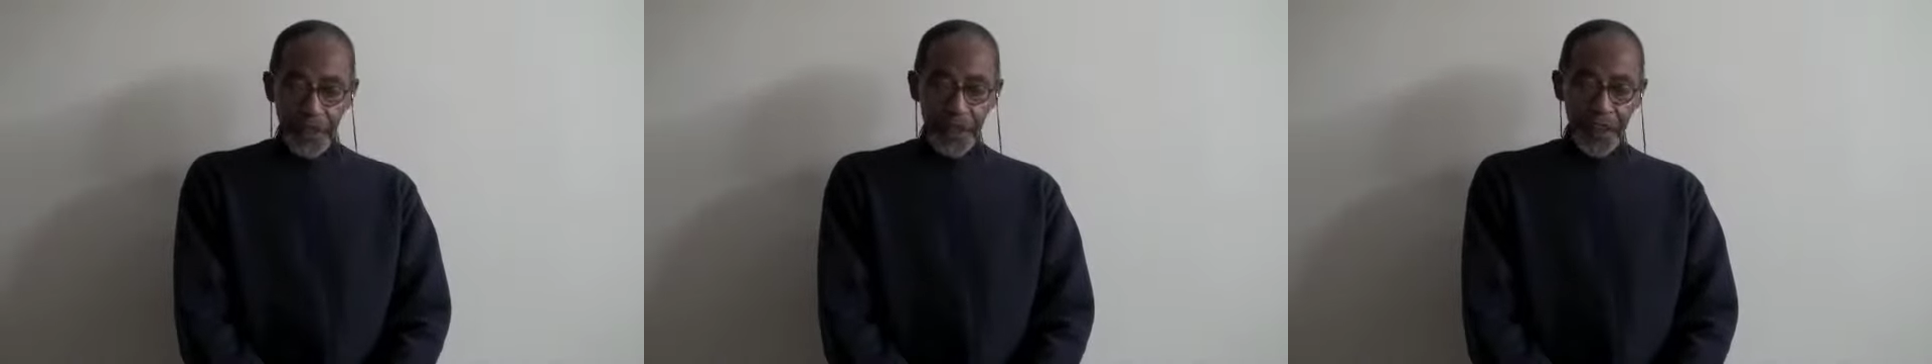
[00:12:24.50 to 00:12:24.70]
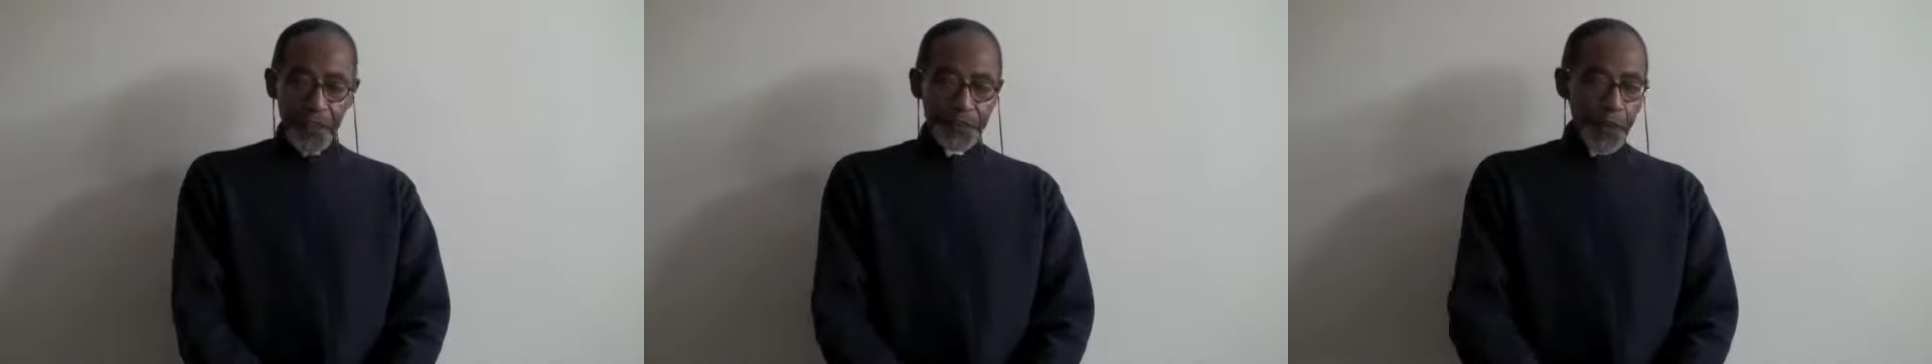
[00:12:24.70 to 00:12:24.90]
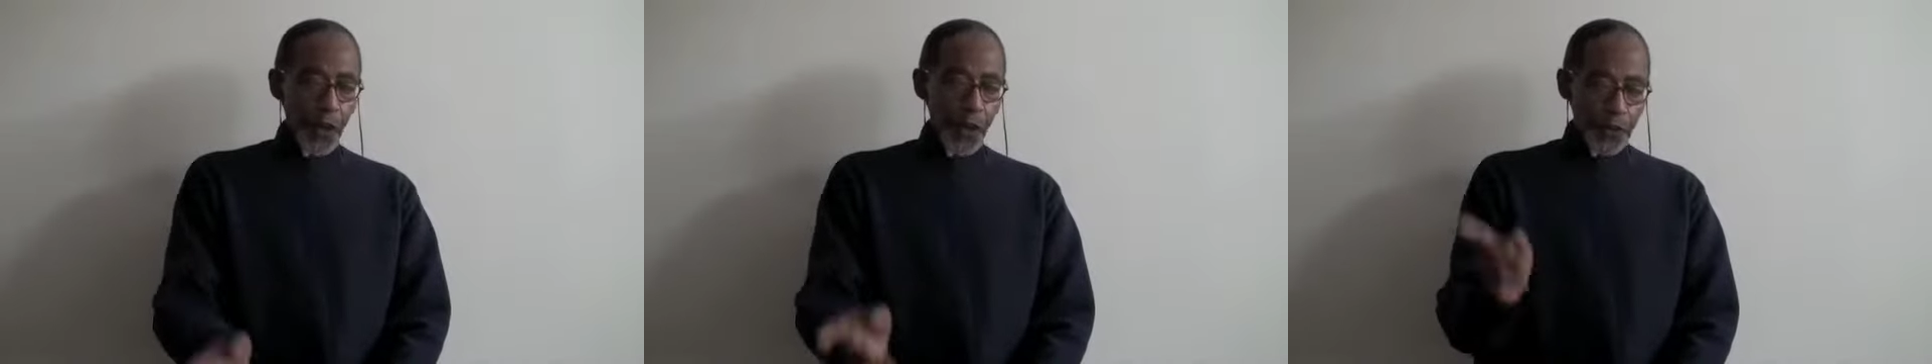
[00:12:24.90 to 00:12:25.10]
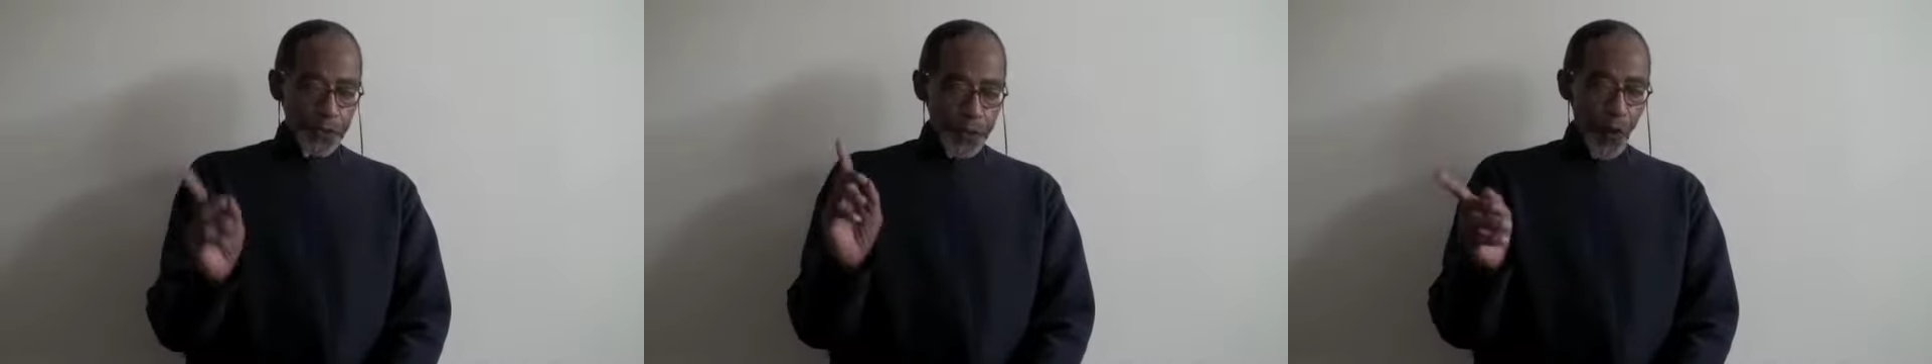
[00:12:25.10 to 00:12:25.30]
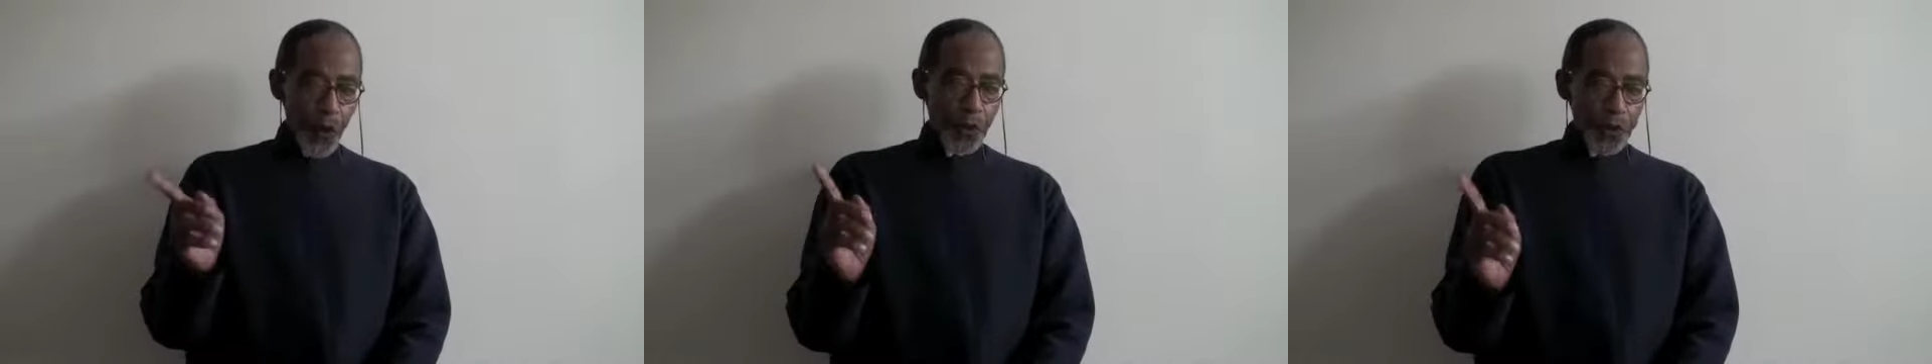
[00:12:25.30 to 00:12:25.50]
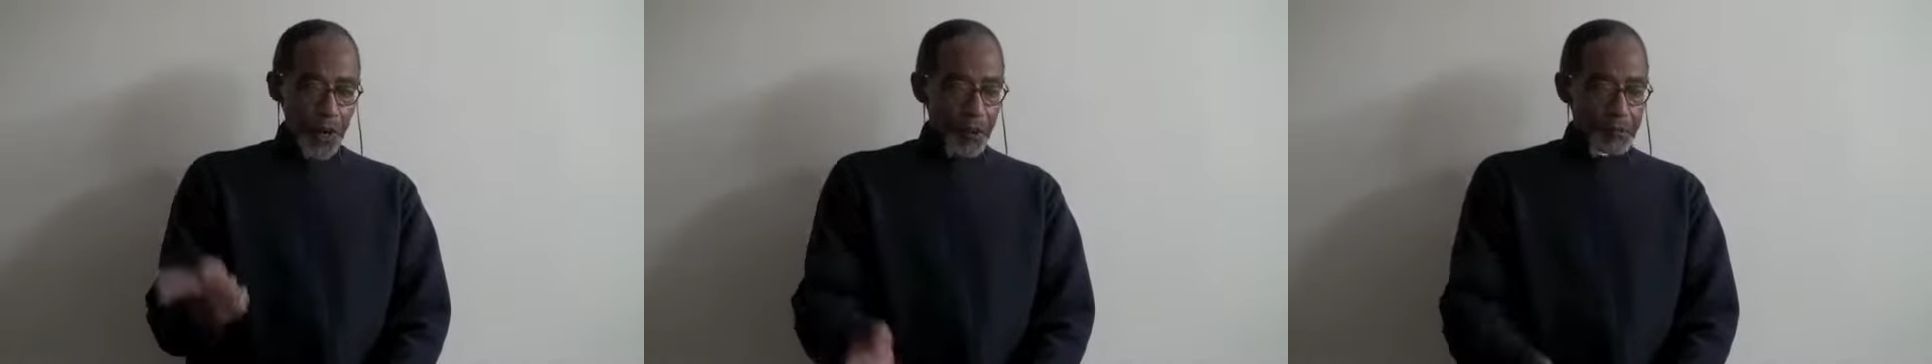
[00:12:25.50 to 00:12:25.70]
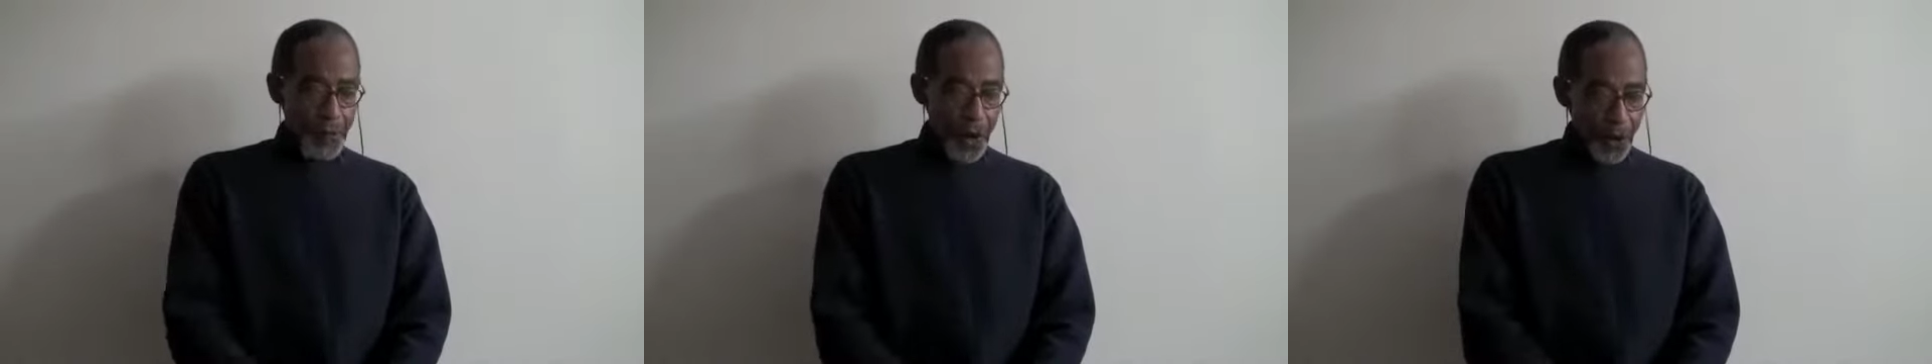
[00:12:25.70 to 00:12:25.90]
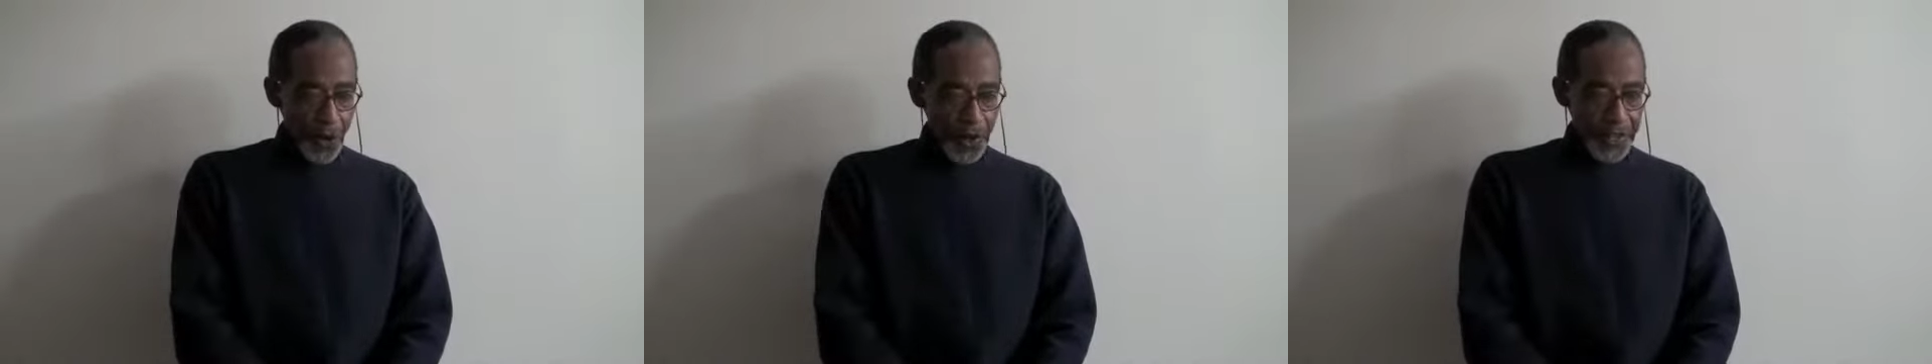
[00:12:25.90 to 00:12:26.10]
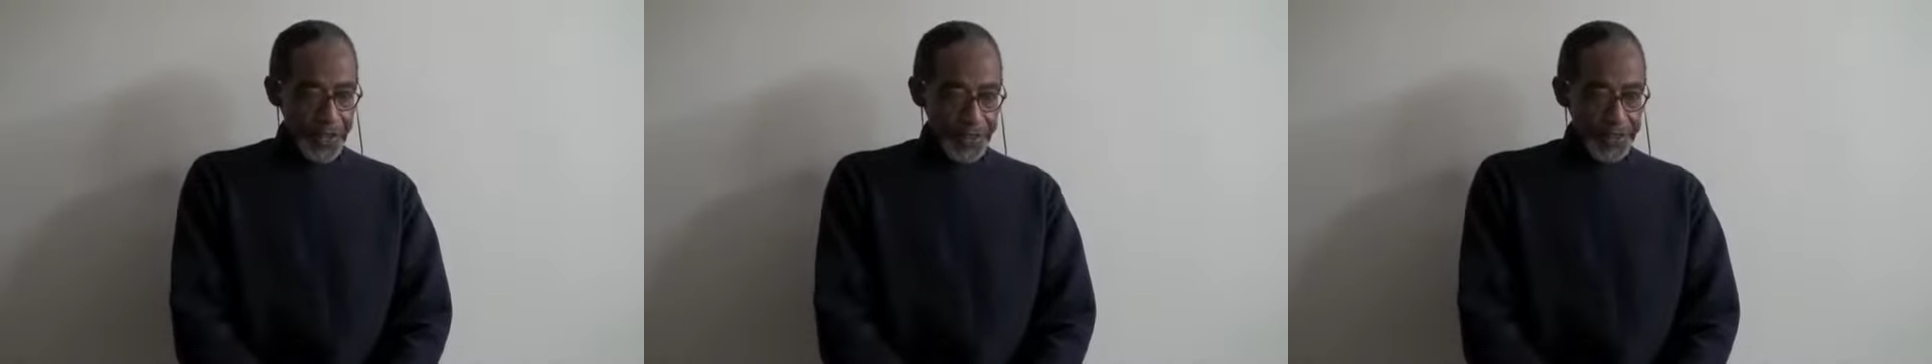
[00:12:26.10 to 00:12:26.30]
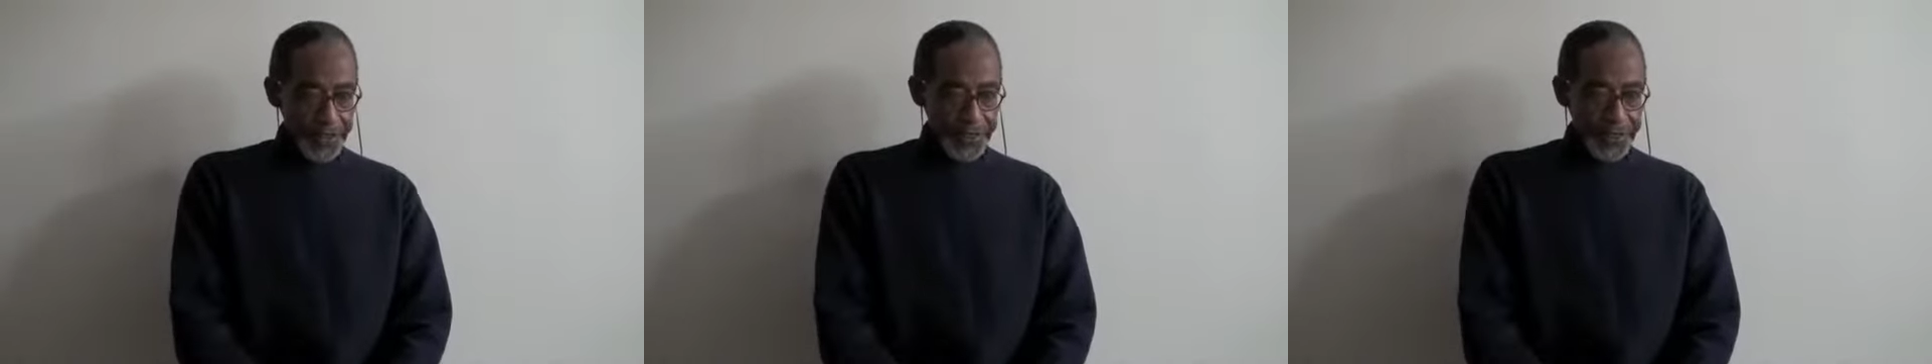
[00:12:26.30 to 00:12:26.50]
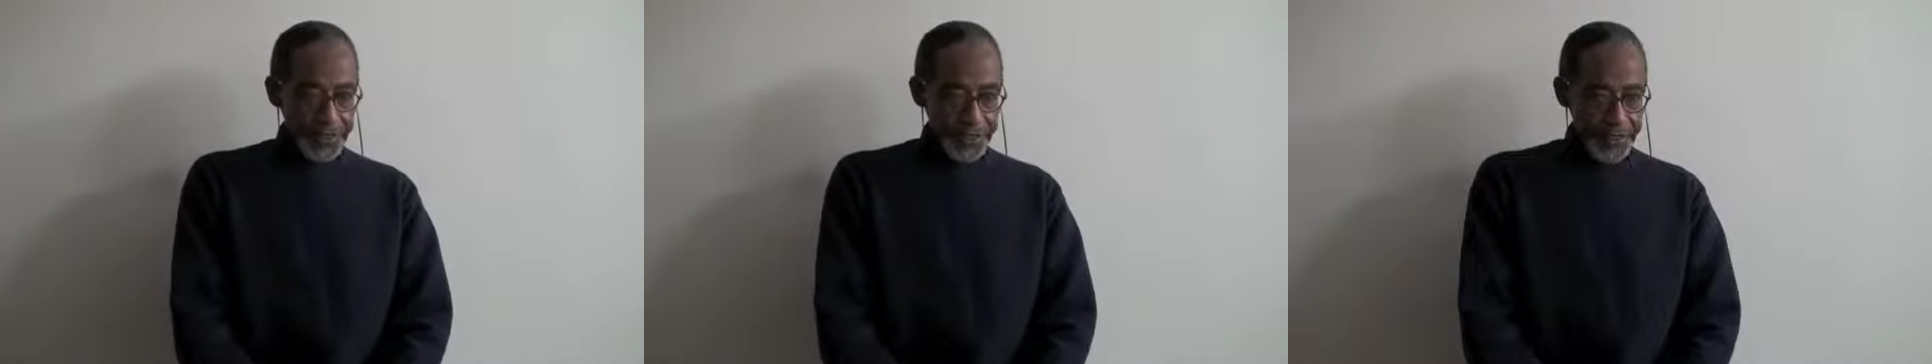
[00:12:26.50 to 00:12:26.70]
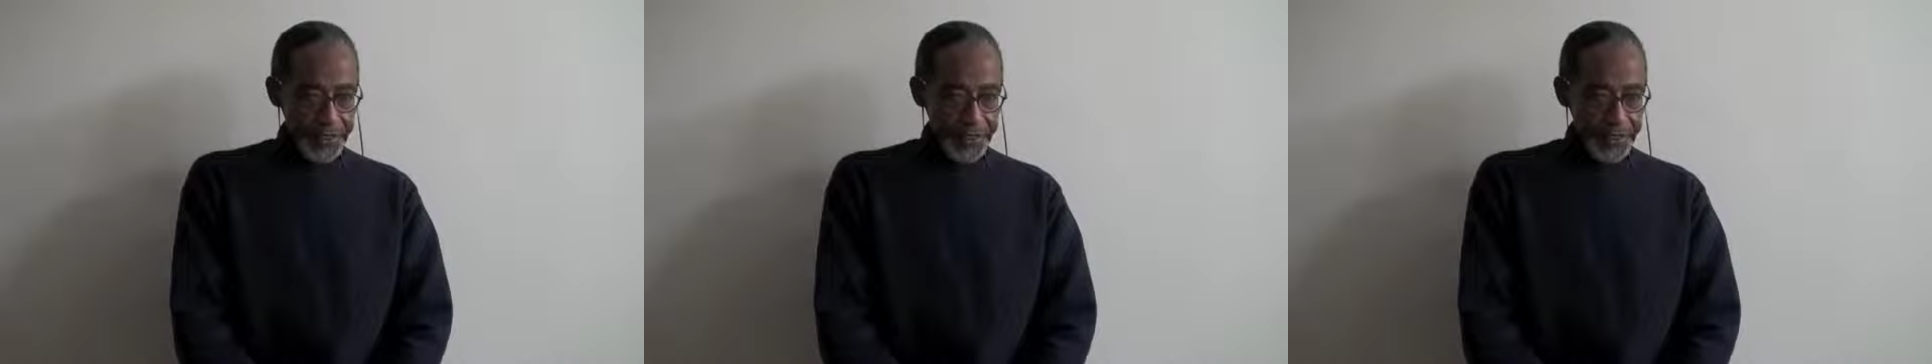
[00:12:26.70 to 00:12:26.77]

If those 4 young boys